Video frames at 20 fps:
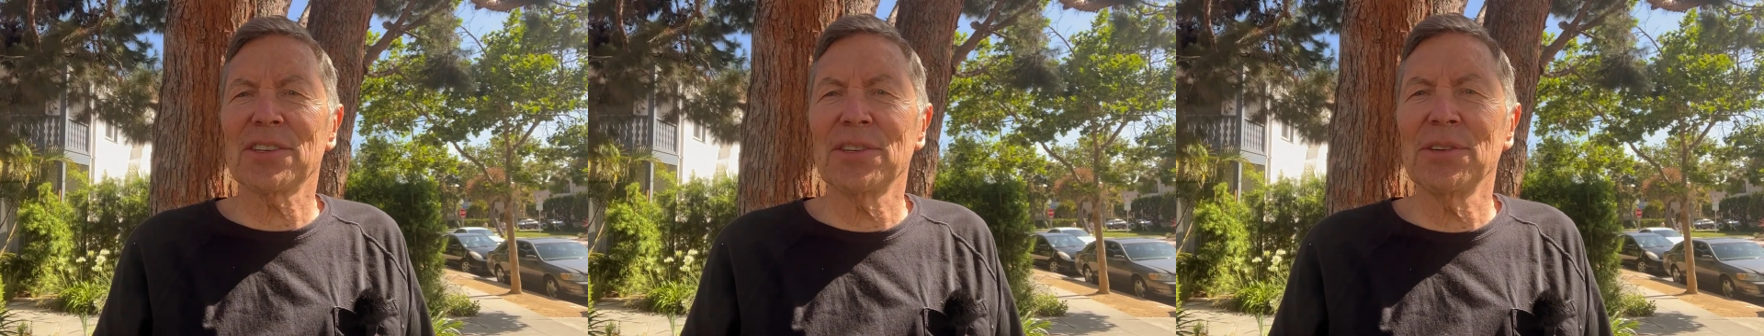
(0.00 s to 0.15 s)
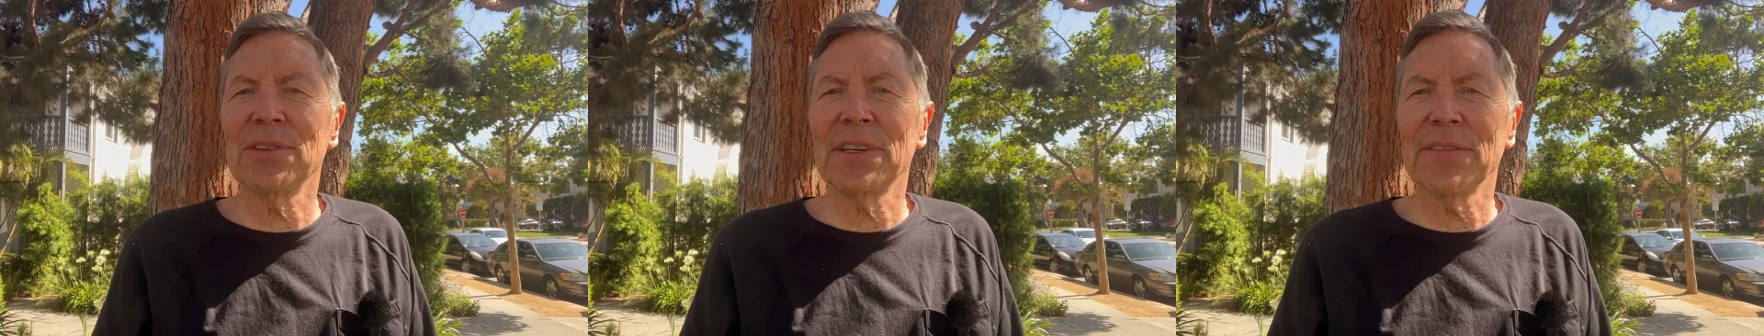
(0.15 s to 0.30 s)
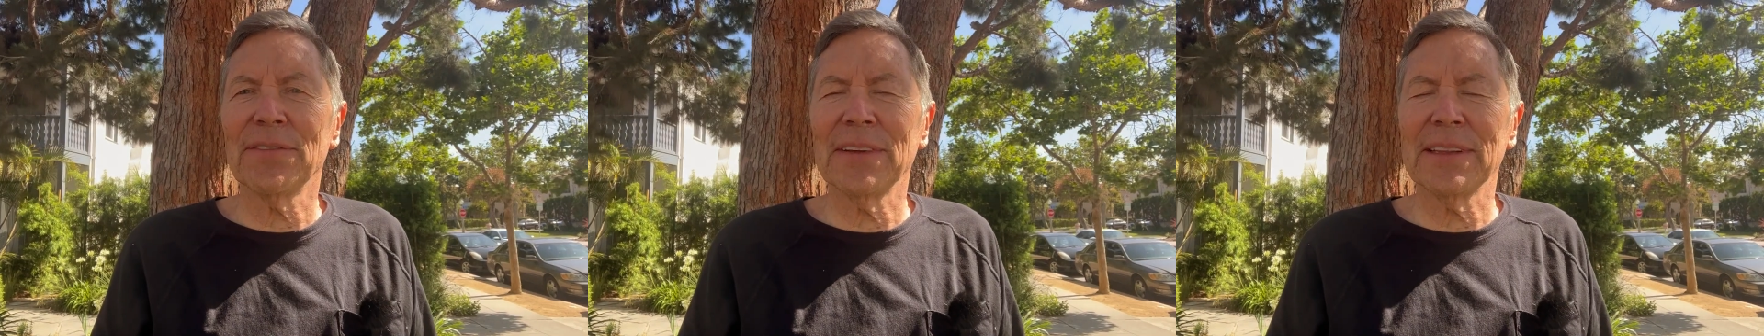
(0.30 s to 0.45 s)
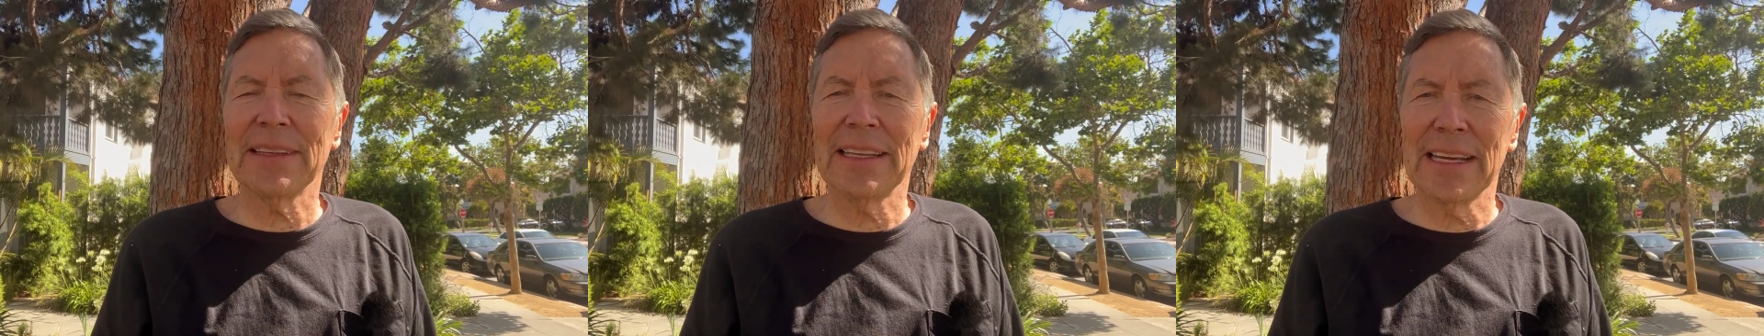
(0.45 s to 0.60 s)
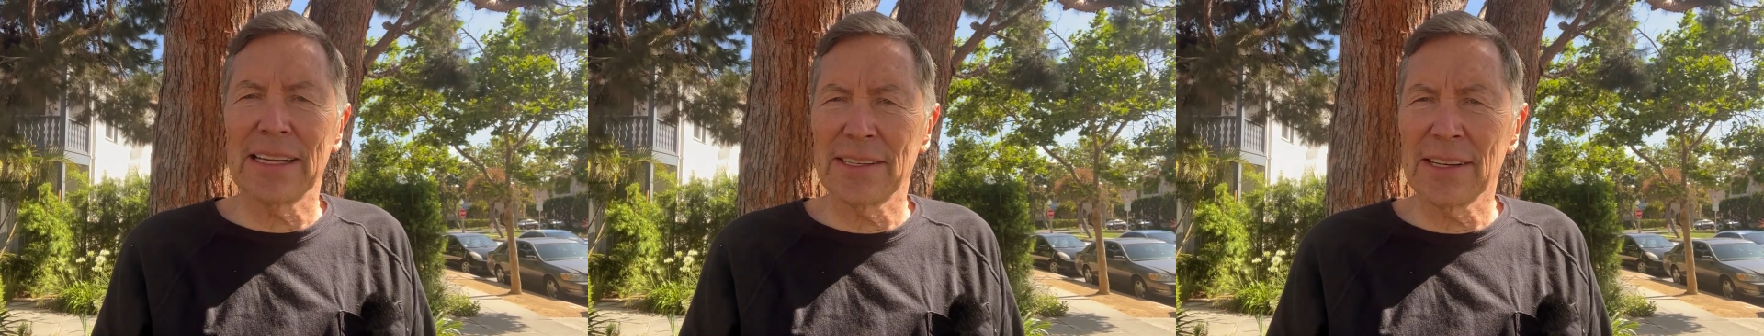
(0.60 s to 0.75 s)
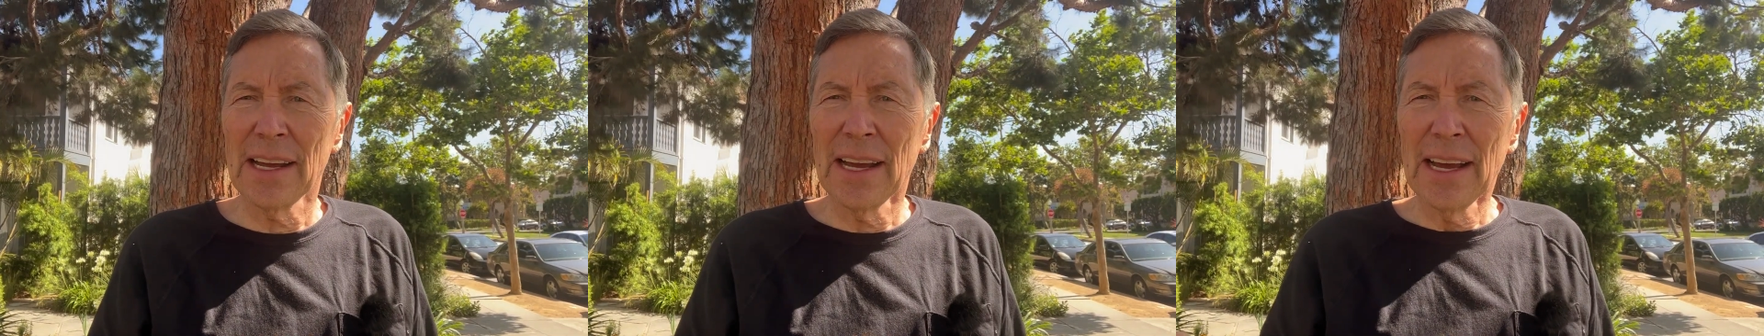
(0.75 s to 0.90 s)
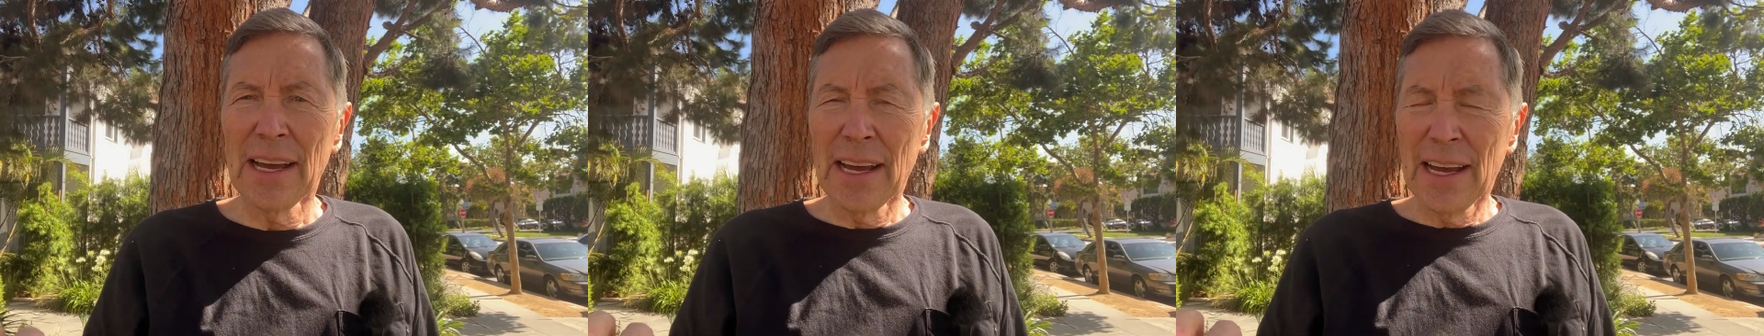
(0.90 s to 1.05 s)
do different things.
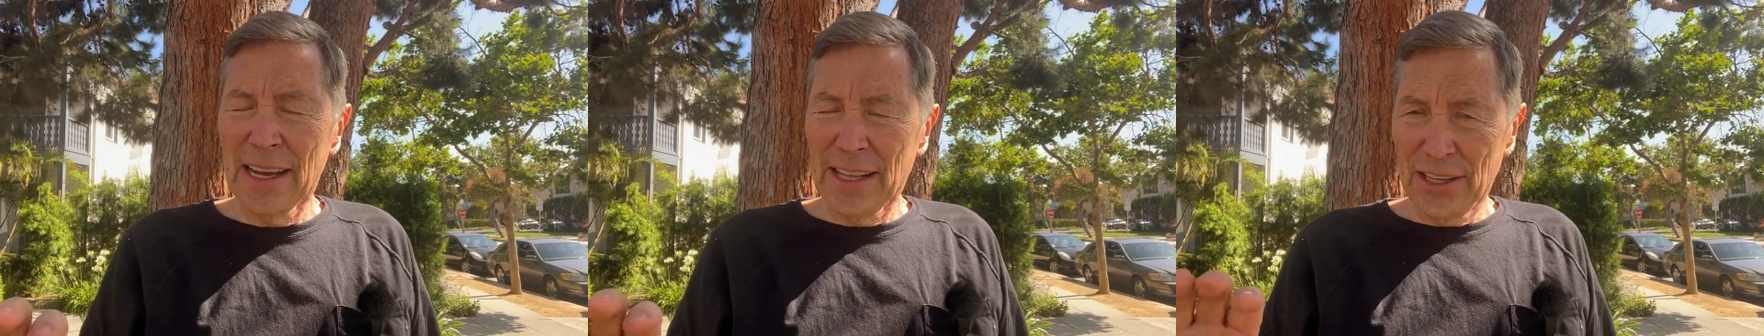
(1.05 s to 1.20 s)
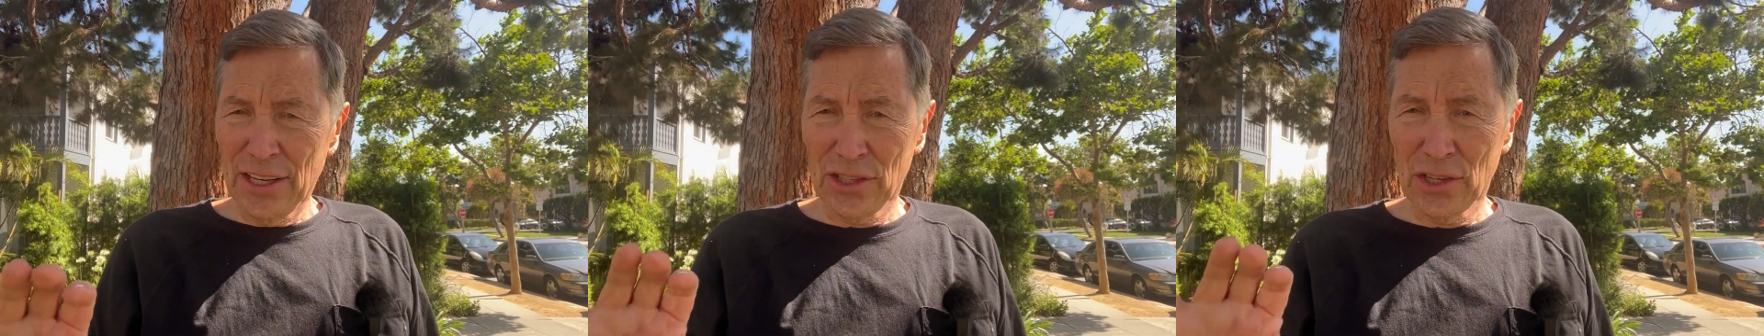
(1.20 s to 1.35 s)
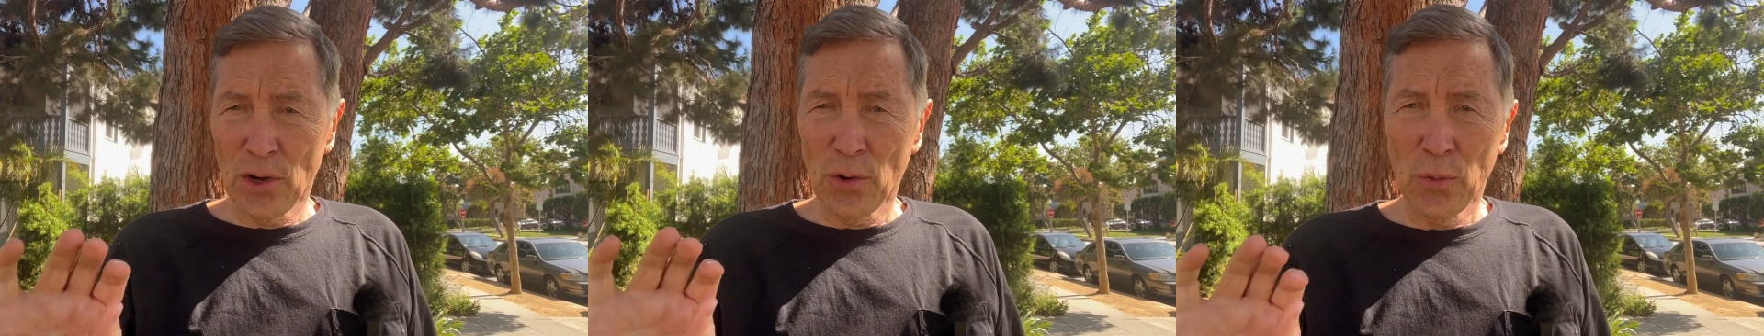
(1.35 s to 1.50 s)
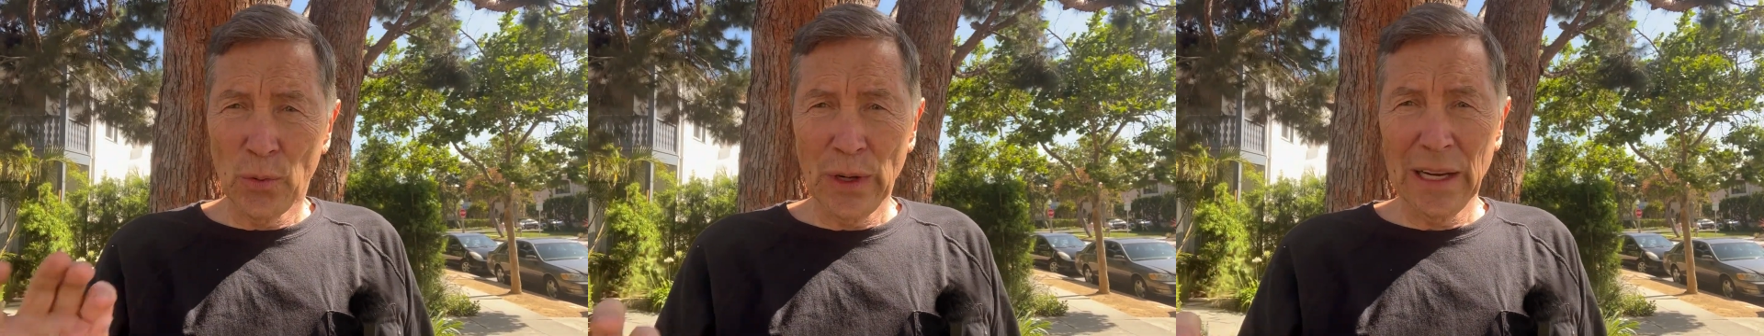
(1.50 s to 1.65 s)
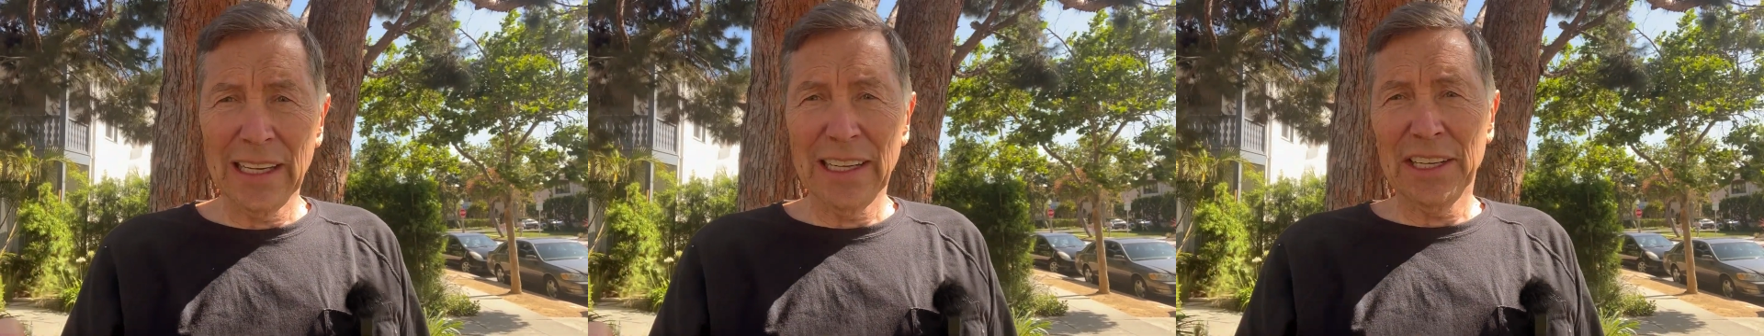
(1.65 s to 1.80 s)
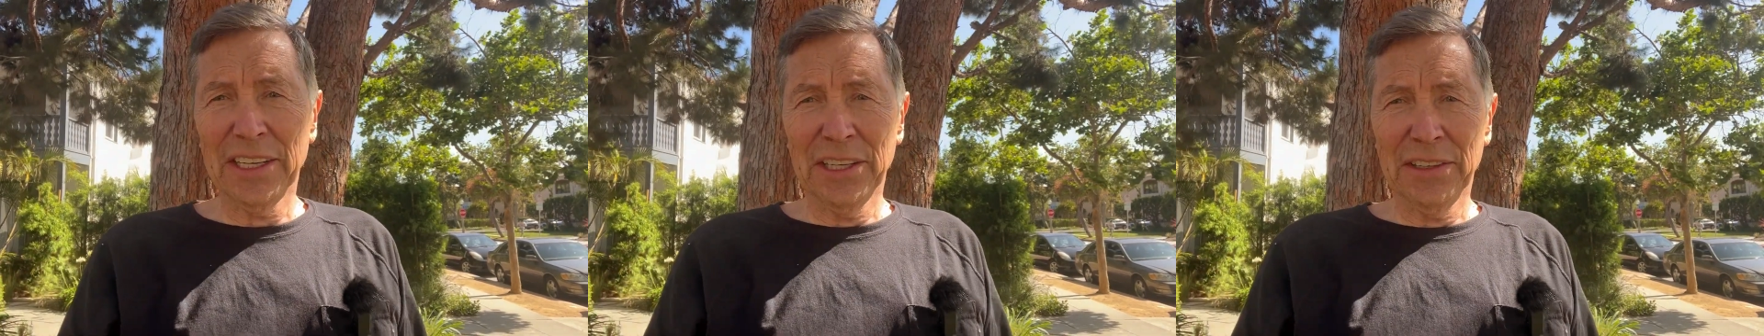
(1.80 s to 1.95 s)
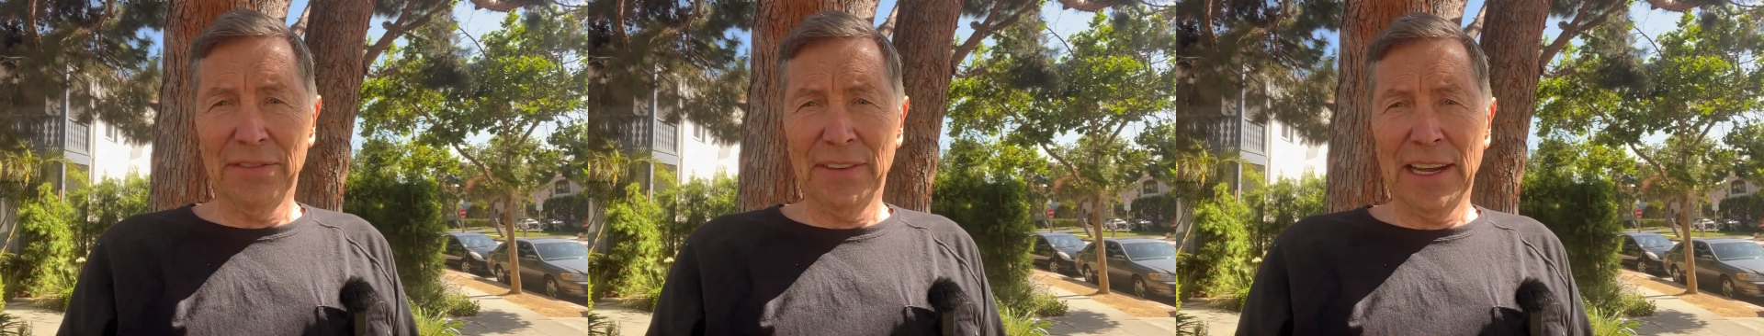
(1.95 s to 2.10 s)
There's a really
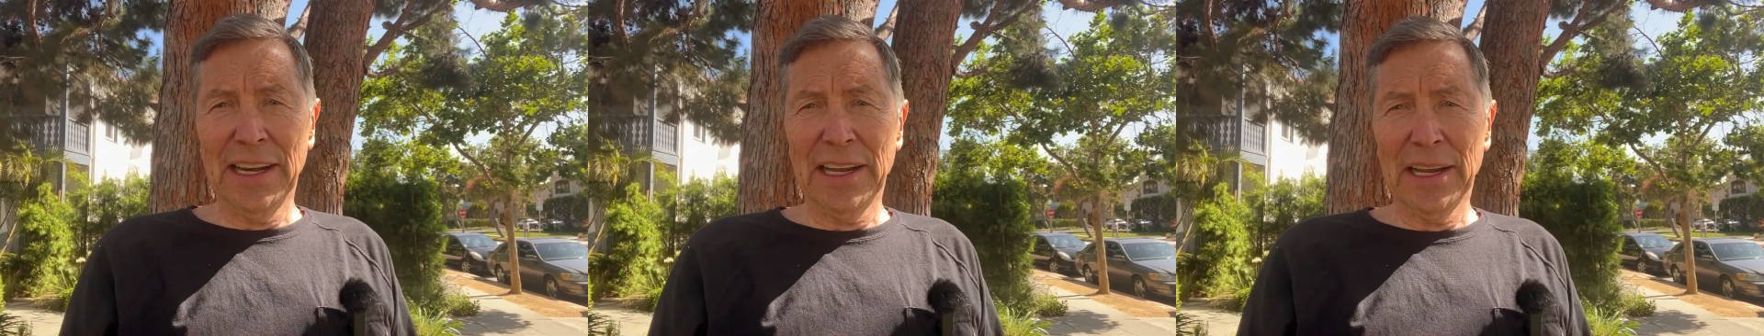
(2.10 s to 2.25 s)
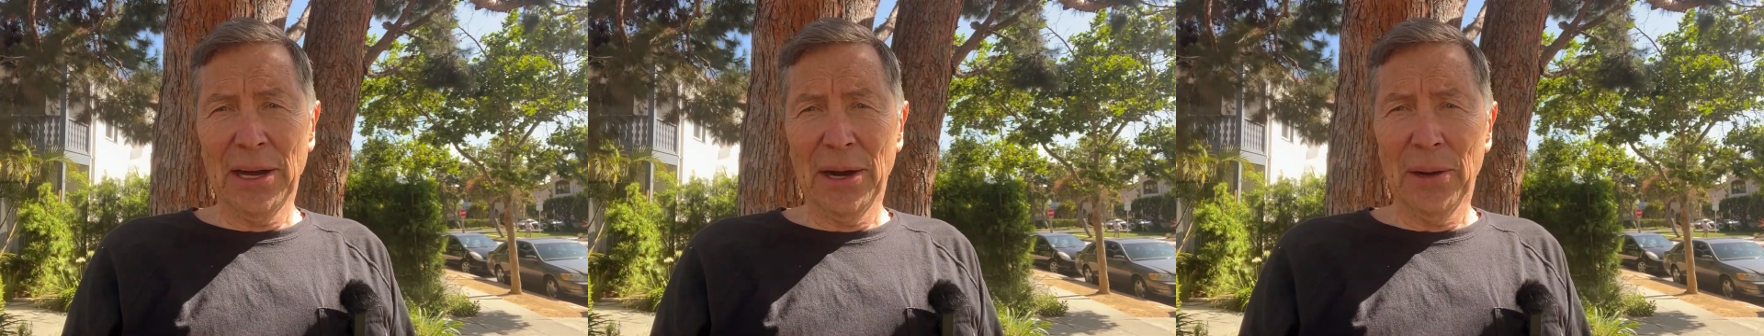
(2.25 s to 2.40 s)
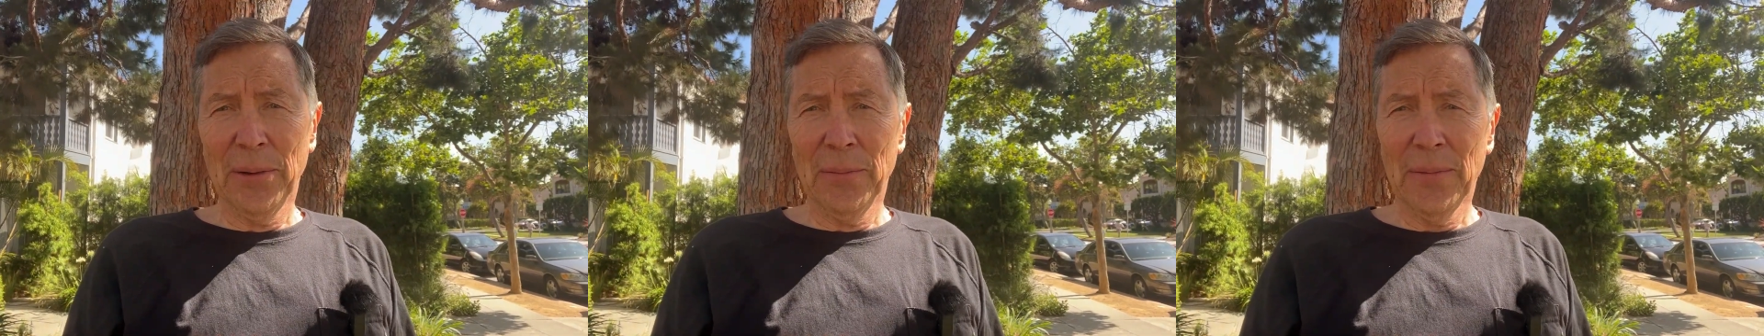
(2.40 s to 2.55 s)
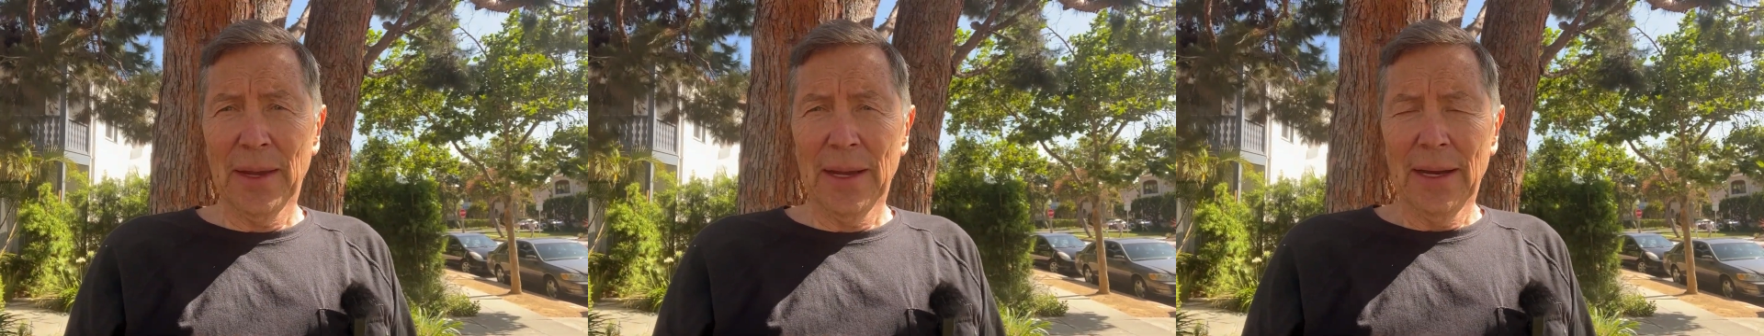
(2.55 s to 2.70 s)
good video,